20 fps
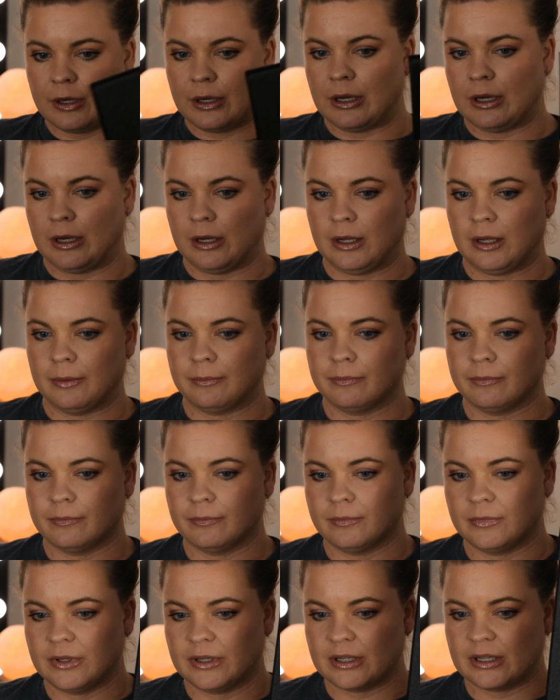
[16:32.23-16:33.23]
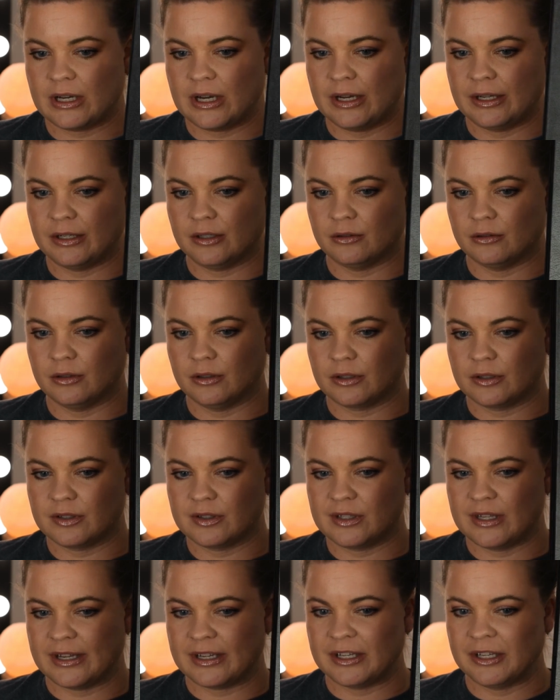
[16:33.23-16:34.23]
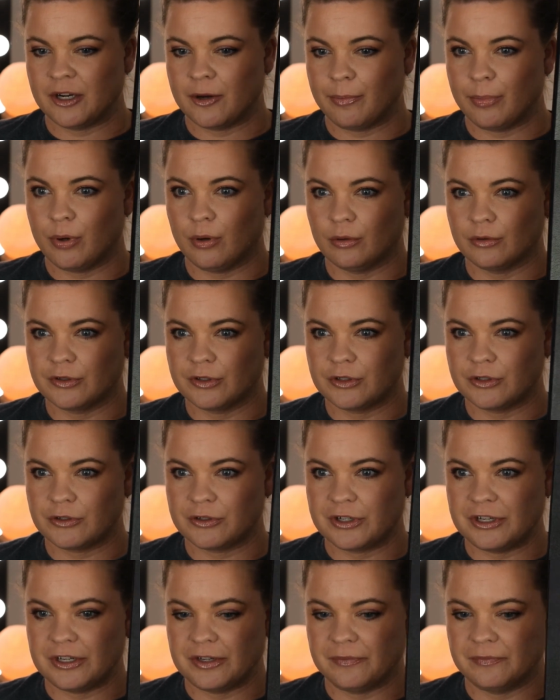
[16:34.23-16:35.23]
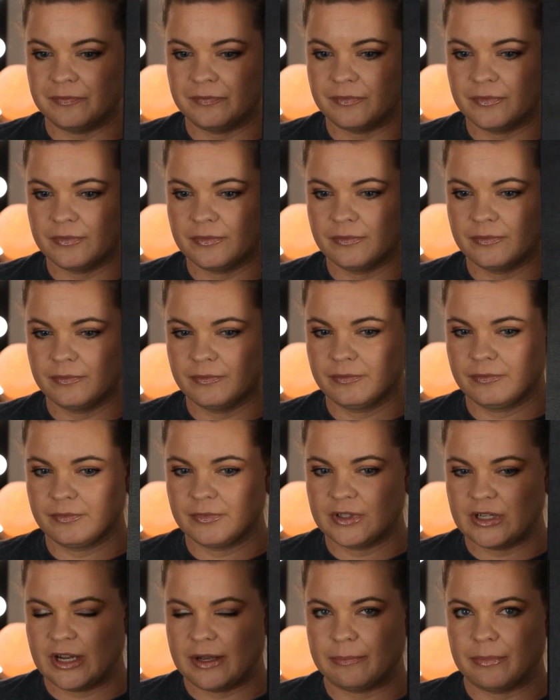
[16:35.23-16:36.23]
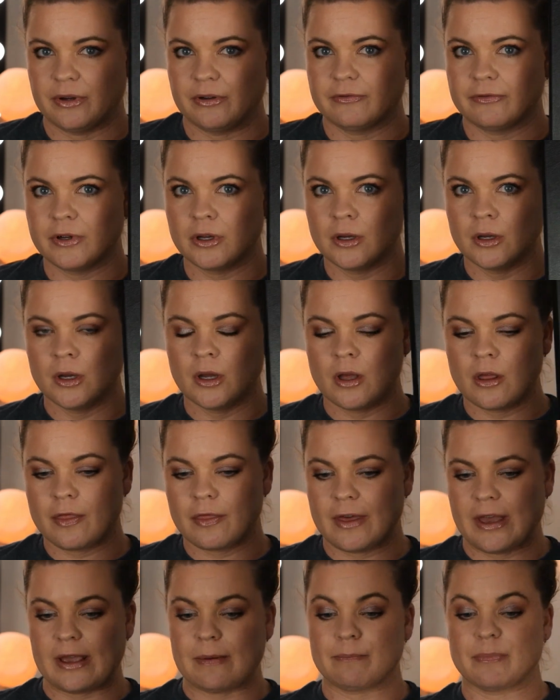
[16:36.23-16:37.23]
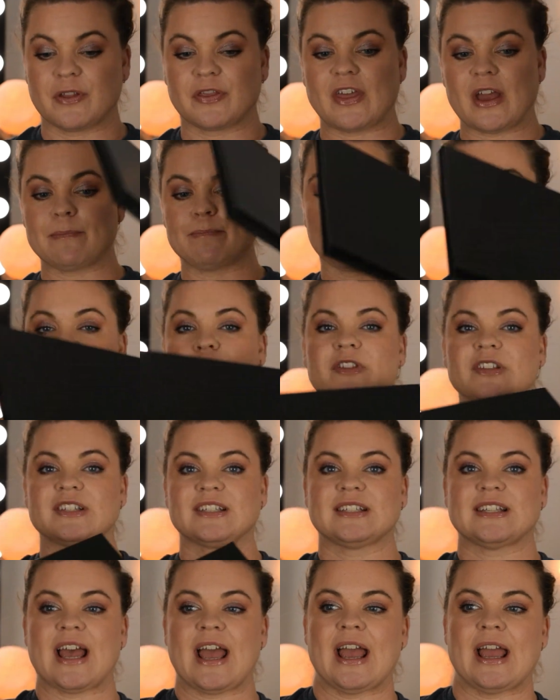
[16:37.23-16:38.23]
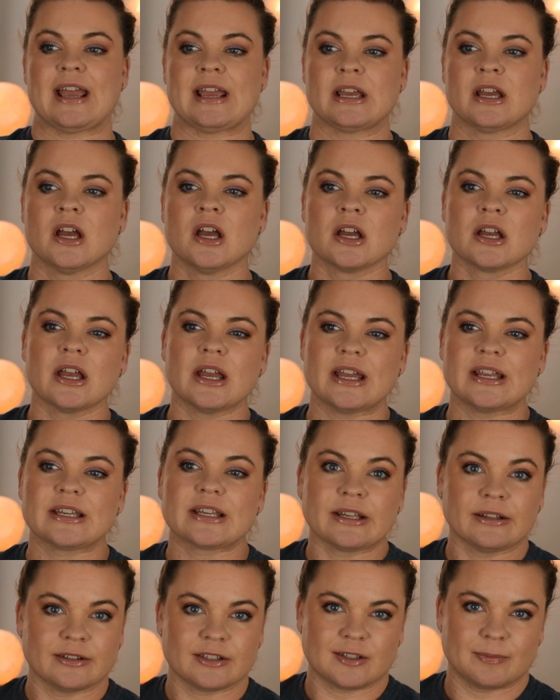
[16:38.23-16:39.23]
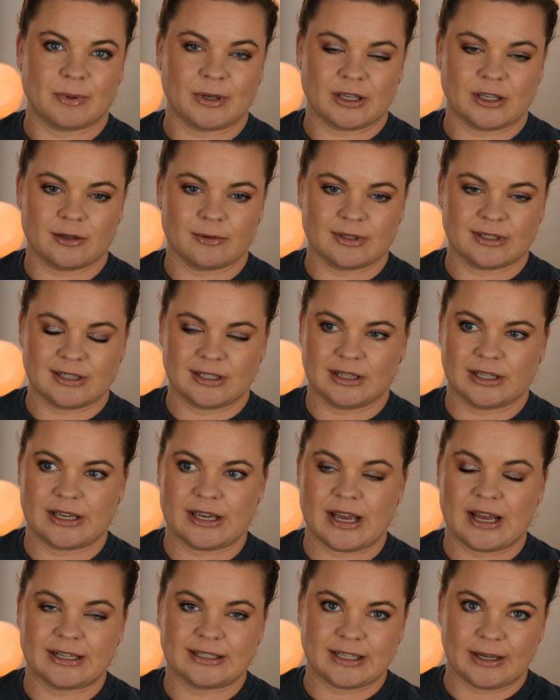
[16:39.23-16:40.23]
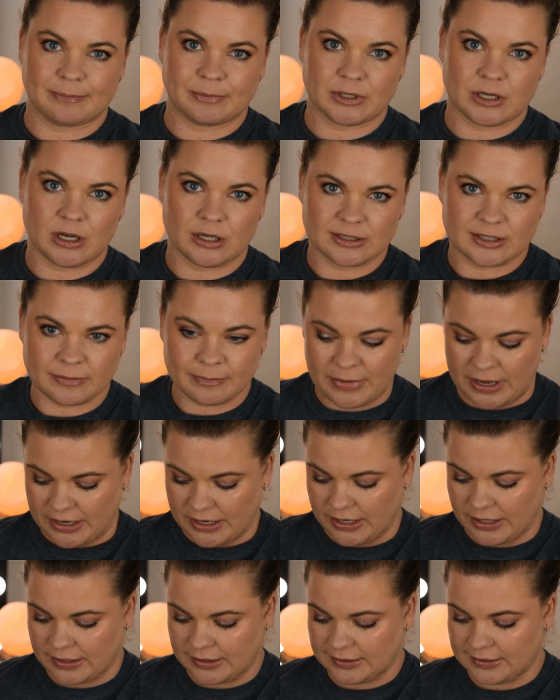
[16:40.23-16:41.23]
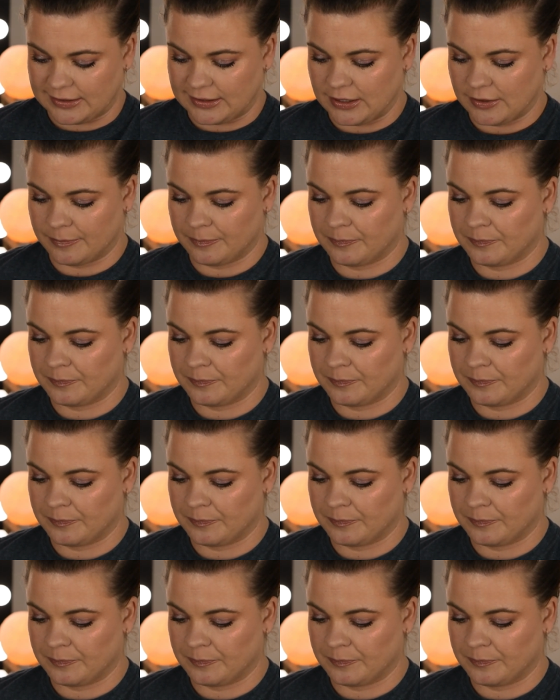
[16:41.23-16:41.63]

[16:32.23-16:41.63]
it kind of looks like an upholstery type of thing, but they both say inconspicuously Adept Cosmetics.